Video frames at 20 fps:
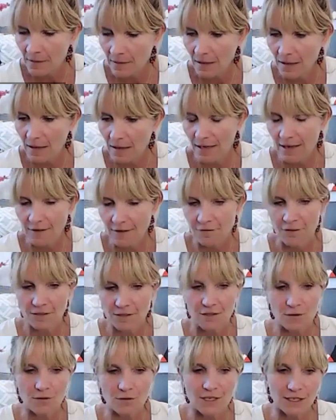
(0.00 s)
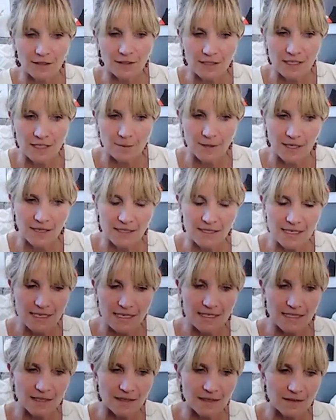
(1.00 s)
Oh, I feel so guilty because
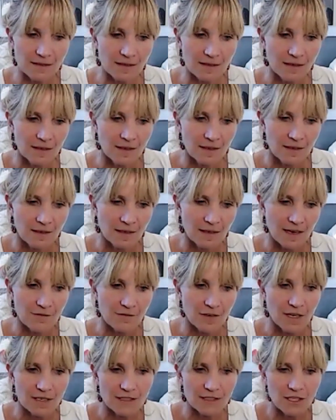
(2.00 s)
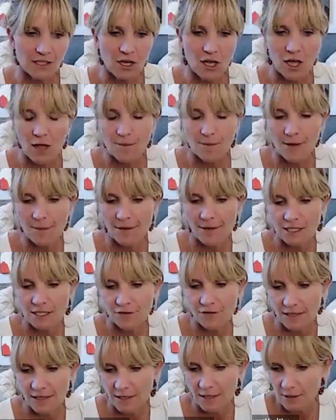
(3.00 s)
I forgot to call my
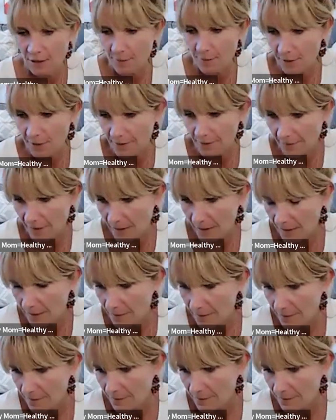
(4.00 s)
best friend on her birthday.